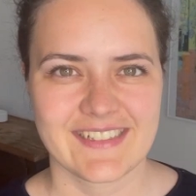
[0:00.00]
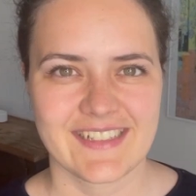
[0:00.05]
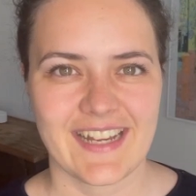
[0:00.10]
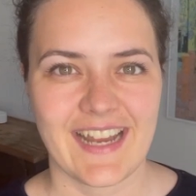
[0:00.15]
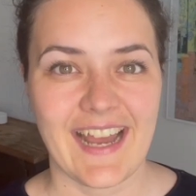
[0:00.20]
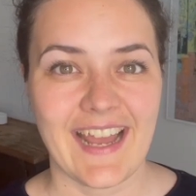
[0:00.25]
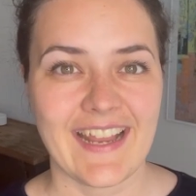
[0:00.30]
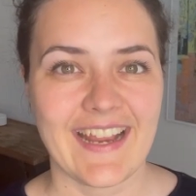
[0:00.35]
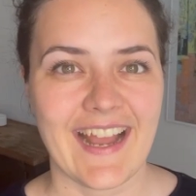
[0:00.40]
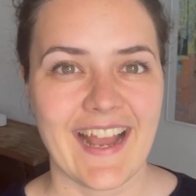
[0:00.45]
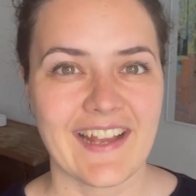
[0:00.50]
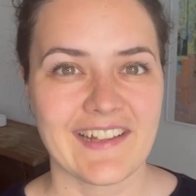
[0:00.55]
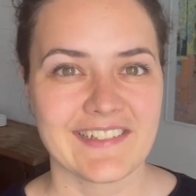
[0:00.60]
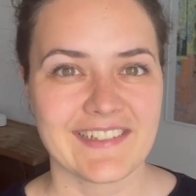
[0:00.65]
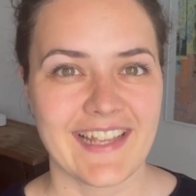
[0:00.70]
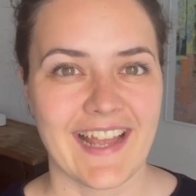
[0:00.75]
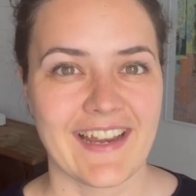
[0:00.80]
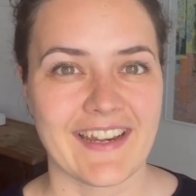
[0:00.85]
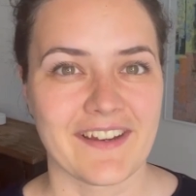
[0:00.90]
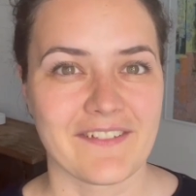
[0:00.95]
Hi guys,
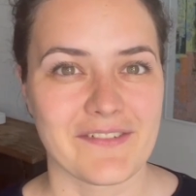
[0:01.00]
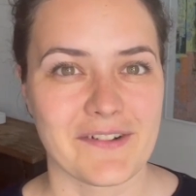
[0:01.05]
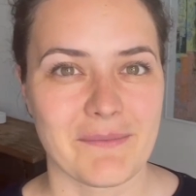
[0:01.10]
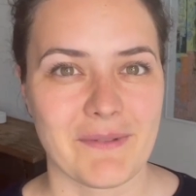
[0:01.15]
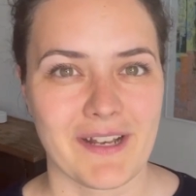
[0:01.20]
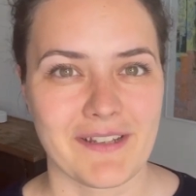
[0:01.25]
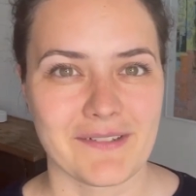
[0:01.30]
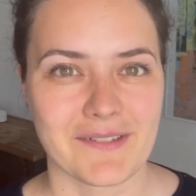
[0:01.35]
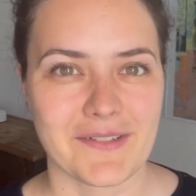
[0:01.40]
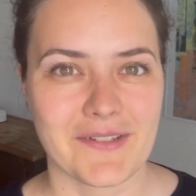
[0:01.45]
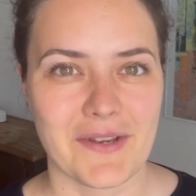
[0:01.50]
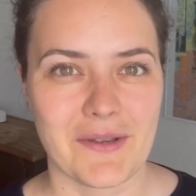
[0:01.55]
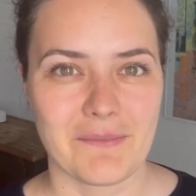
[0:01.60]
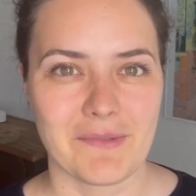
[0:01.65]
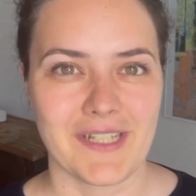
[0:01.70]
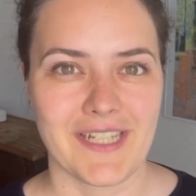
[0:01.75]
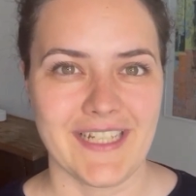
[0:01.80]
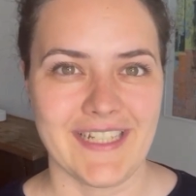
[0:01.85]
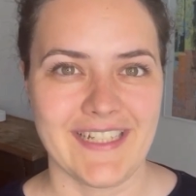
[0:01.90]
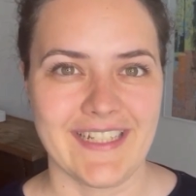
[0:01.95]
Jana from
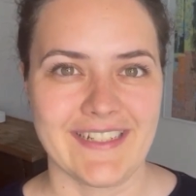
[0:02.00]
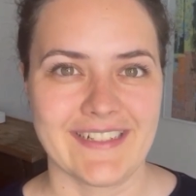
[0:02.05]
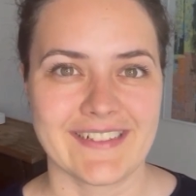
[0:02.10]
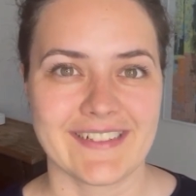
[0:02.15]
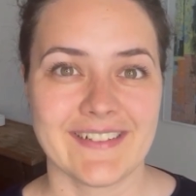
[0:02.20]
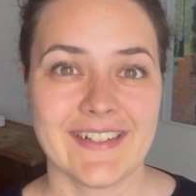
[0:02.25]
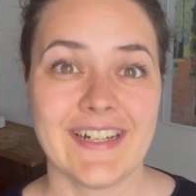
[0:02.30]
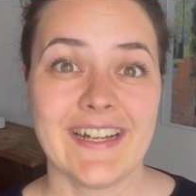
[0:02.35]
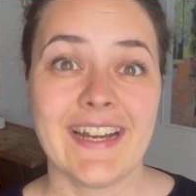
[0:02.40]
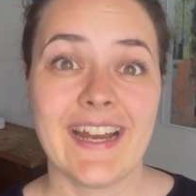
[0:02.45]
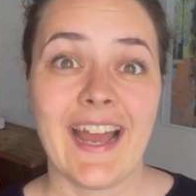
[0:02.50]
HalloGermany here.